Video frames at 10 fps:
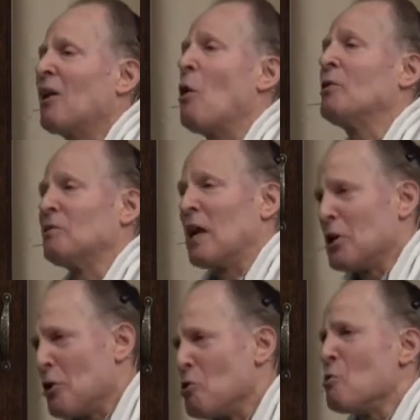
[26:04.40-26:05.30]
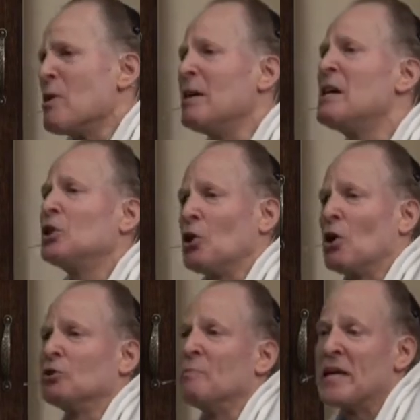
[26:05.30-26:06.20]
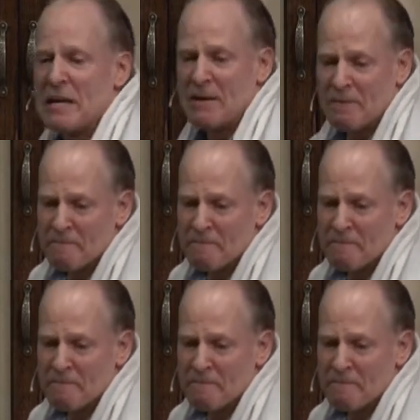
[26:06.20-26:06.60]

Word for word: going to let you judge me.